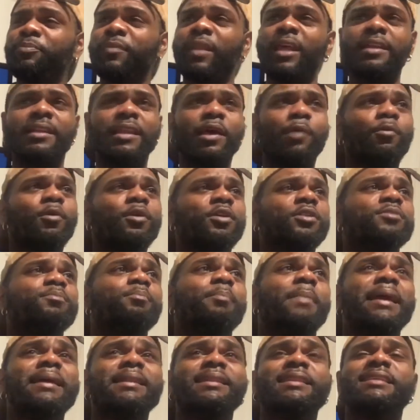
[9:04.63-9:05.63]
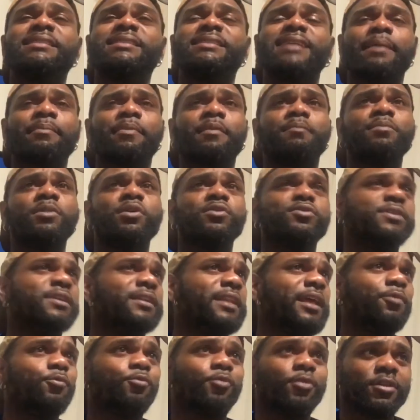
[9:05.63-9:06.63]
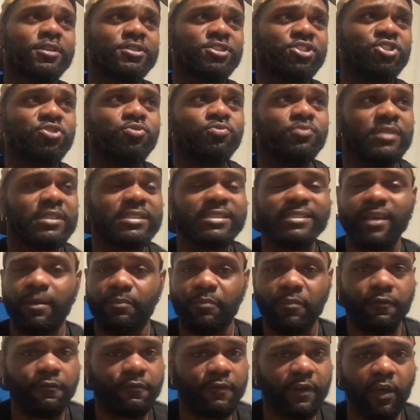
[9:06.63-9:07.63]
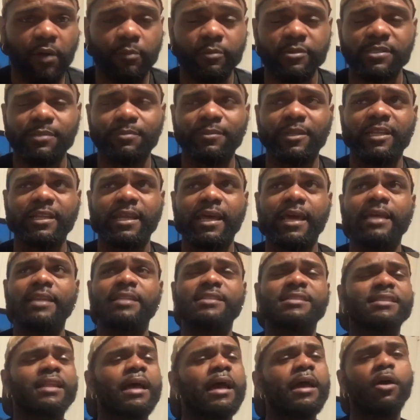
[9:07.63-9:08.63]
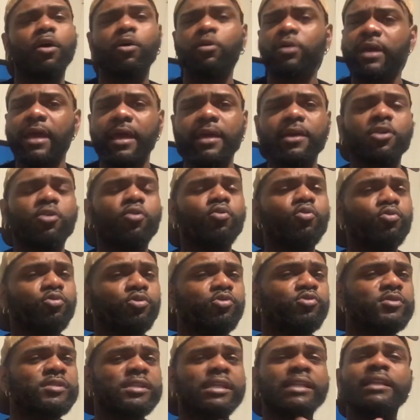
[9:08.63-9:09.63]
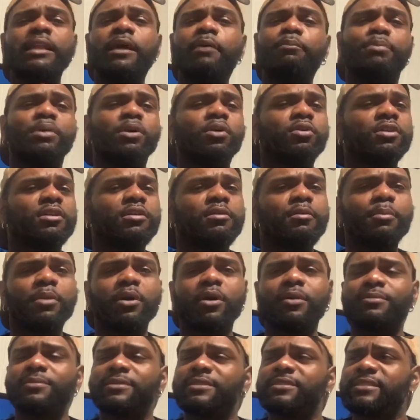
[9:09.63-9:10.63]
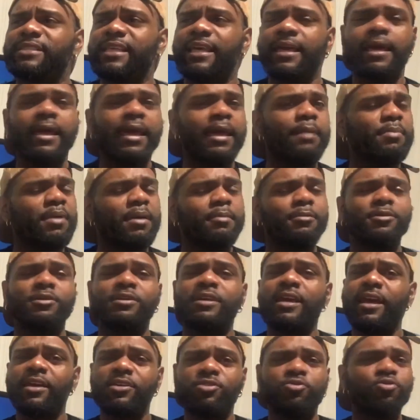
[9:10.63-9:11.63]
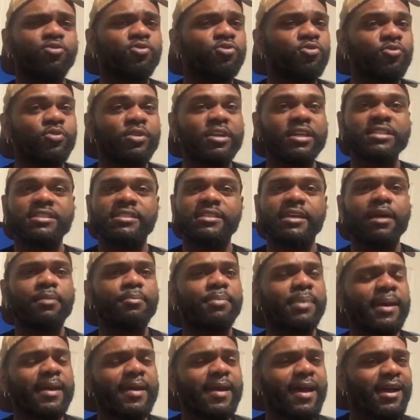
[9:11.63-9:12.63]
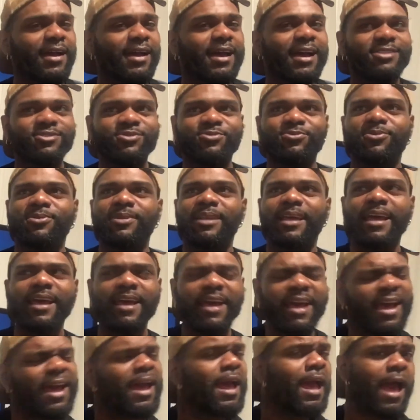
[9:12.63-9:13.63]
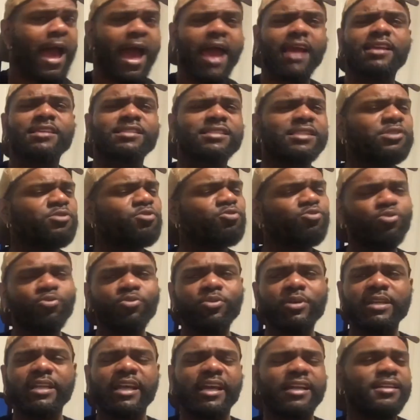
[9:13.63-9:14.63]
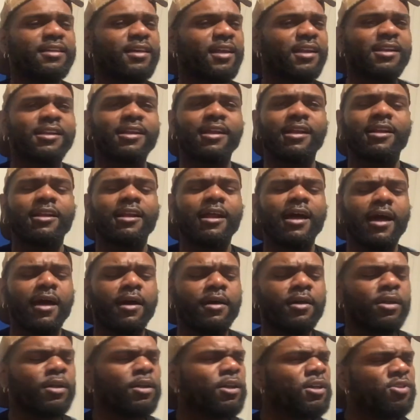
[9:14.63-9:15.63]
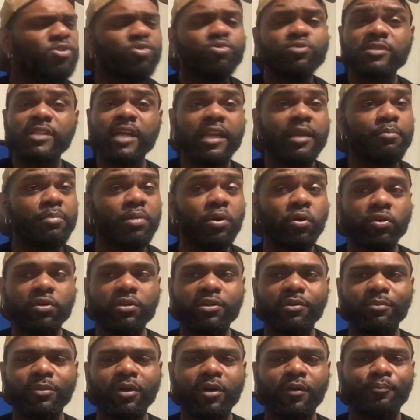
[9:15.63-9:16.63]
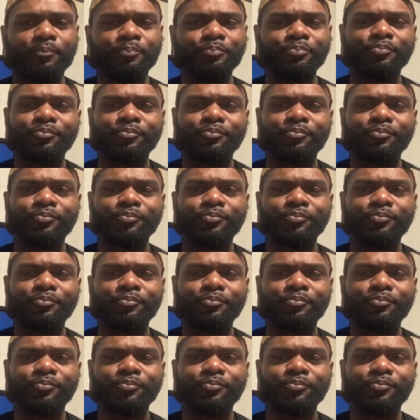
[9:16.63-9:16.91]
They want to make this type of music. They want to shoot this type of film, something like that. And it's like, okay, cool. You sitting there building them up, saying, hey, baby, yeah, you can do this. Yeah, babe, I got you on that. I can see you doing that. Da da da da. You steady building them up.